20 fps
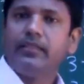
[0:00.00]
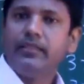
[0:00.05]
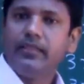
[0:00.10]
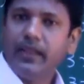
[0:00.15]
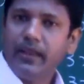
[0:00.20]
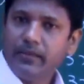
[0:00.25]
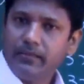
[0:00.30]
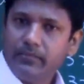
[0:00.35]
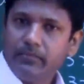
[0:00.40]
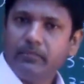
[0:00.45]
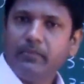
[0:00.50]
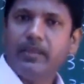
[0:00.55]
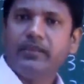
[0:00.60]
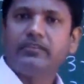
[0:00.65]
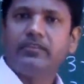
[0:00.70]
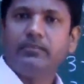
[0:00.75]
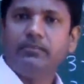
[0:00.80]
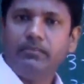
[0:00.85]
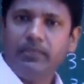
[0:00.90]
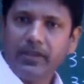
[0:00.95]
That
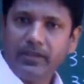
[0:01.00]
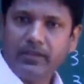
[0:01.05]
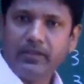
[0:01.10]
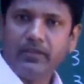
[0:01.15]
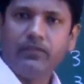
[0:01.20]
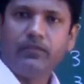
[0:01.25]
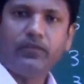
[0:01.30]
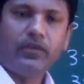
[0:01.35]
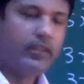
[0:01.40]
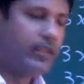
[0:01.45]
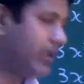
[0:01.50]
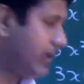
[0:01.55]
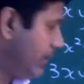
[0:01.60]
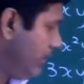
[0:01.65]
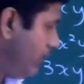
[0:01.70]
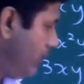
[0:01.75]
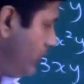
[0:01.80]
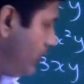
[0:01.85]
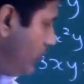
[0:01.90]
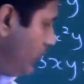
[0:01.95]
makes a big difference there.
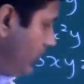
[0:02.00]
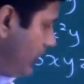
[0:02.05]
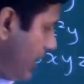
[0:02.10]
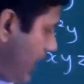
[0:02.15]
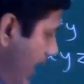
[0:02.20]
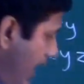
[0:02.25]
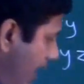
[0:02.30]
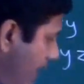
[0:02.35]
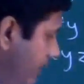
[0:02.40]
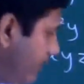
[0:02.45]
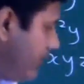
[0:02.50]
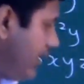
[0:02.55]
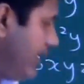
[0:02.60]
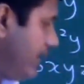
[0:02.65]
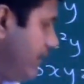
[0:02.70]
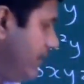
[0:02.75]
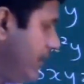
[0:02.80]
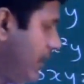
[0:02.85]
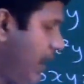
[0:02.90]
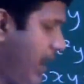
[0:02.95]
Even though they have
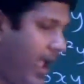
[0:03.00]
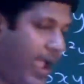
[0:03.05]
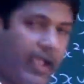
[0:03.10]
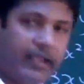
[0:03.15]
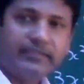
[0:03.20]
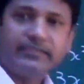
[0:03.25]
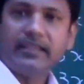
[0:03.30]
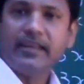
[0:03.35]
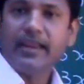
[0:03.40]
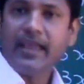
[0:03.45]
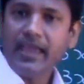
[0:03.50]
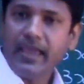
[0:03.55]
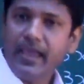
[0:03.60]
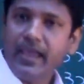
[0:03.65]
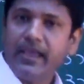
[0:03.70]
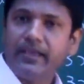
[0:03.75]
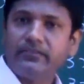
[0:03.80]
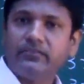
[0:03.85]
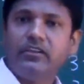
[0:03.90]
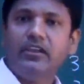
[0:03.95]
that x and
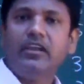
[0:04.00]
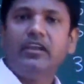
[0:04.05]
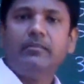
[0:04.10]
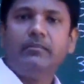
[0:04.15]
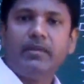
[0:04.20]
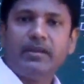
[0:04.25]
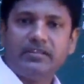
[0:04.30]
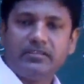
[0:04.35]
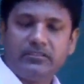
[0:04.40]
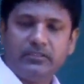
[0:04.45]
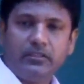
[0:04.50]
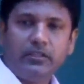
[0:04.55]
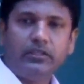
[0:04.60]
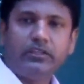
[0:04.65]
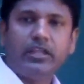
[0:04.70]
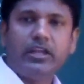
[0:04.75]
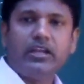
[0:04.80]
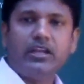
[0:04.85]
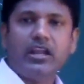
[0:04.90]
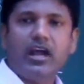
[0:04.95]
x, but still
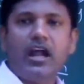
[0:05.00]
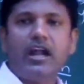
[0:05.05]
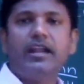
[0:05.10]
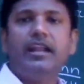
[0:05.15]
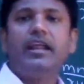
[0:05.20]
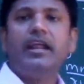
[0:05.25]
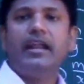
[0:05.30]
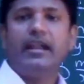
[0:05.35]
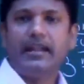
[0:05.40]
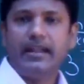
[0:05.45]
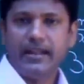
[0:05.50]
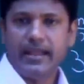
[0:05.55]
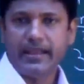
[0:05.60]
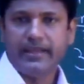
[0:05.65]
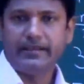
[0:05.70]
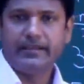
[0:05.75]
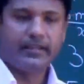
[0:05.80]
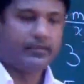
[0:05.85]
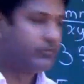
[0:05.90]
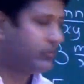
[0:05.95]
they're not
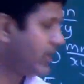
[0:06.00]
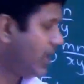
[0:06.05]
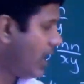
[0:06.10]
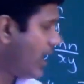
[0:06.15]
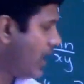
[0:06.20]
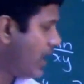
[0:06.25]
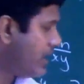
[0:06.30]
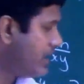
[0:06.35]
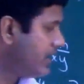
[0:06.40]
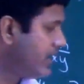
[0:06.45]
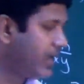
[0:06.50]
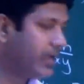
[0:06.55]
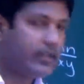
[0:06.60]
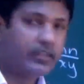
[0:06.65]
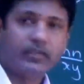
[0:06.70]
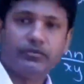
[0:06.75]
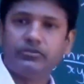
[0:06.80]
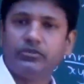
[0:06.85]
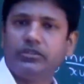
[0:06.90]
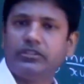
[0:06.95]
like terms, they're unlike
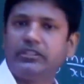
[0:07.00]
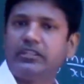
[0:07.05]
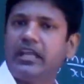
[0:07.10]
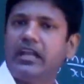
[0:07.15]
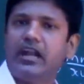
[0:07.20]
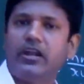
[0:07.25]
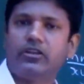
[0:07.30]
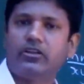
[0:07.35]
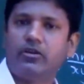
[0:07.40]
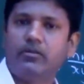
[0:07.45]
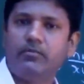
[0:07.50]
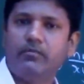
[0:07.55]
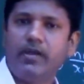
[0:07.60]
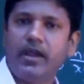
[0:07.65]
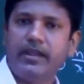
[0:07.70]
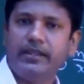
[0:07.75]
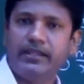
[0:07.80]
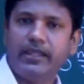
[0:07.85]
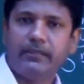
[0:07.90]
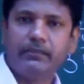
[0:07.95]
terms. You cannot
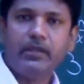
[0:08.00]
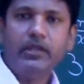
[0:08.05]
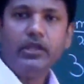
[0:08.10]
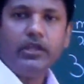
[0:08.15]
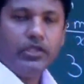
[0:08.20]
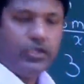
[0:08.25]
combine them.